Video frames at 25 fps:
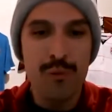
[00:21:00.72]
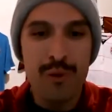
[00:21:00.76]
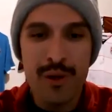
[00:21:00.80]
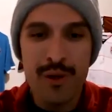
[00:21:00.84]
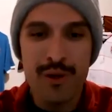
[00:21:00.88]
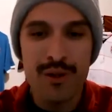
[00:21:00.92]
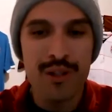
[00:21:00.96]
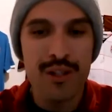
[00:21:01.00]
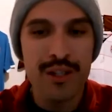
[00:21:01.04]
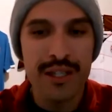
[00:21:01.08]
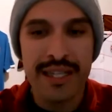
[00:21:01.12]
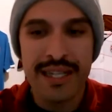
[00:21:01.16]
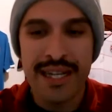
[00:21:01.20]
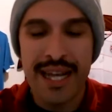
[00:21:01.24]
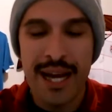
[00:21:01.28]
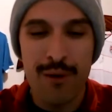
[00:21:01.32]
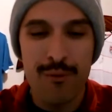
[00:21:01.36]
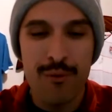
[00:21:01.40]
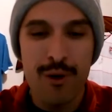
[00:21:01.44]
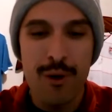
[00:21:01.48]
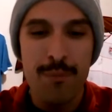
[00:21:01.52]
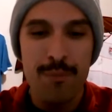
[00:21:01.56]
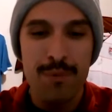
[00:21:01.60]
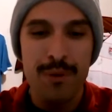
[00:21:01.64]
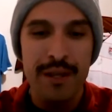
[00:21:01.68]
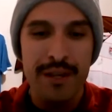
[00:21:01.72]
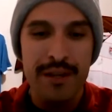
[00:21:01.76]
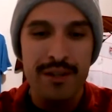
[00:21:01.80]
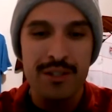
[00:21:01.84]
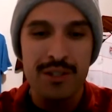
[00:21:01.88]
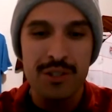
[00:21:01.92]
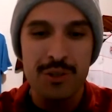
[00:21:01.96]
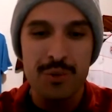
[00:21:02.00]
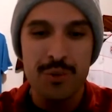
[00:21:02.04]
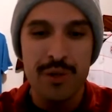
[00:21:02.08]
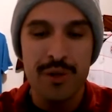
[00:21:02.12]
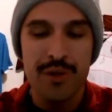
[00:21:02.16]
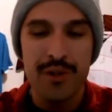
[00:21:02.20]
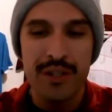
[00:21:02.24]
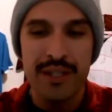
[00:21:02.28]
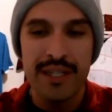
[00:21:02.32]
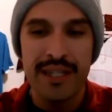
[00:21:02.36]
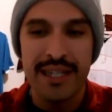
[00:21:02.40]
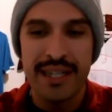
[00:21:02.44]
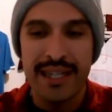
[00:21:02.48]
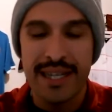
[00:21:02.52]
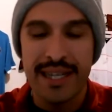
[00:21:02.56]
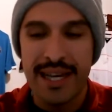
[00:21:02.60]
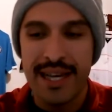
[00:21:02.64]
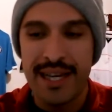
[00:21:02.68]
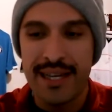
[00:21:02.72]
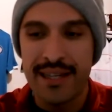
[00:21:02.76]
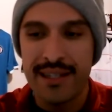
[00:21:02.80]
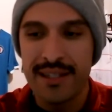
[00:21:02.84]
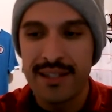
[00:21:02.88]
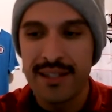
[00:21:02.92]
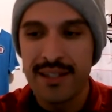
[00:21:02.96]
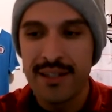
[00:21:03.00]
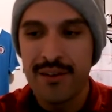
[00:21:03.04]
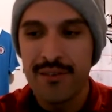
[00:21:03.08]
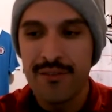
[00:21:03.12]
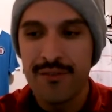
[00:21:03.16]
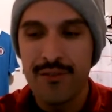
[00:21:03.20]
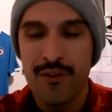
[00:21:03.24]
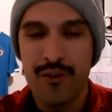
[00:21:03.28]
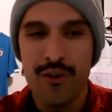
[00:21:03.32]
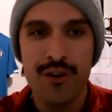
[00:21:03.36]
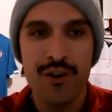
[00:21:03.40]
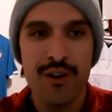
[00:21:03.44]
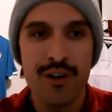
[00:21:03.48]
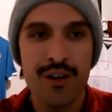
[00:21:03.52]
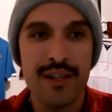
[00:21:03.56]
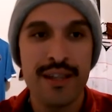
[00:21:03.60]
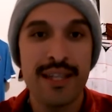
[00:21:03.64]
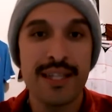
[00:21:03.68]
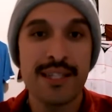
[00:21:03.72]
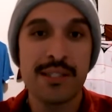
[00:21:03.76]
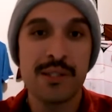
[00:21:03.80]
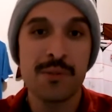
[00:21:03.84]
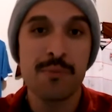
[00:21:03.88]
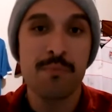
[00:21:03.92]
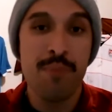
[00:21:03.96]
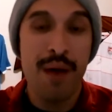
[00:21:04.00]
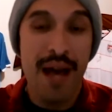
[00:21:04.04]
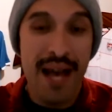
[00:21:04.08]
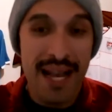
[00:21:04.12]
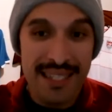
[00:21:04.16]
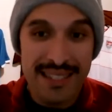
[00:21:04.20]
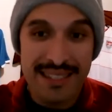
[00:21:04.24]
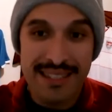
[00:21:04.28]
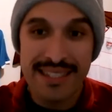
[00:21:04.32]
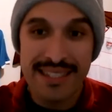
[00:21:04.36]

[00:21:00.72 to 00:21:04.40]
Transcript: we were looking at what players we were going to get for this past